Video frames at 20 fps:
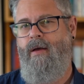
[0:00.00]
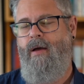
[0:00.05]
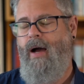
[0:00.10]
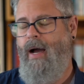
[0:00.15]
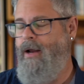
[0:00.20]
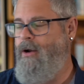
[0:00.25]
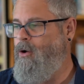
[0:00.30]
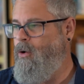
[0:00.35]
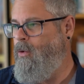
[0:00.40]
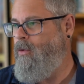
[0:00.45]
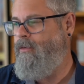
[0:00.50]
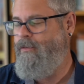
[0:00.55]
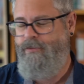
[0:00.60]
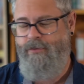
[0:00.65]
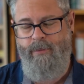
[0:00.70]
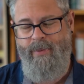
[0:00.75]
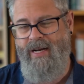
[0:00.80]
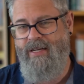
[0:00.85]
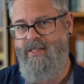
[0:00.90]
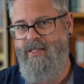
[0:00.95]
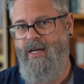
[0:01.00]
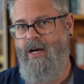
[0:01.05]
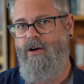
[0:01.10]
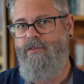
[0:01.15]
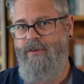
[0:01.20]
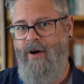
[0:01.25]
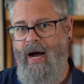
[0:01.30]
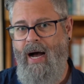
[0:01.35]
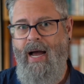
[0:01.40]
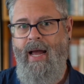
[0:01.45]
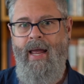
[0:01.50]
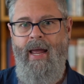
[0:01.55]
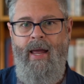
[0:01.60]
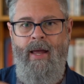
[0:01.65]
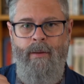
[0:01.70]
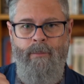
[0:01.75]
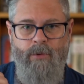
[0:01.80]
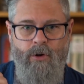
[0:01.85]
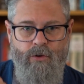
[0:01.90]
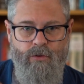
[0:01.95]
I know for myself, I
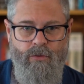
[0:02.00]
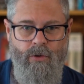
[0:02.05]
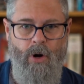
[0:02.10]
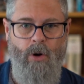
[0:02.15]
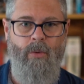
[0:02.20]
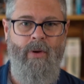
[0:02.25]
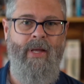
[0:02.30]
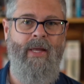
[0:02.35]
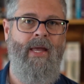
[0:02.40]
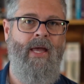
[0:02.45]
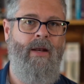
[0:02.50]
am growing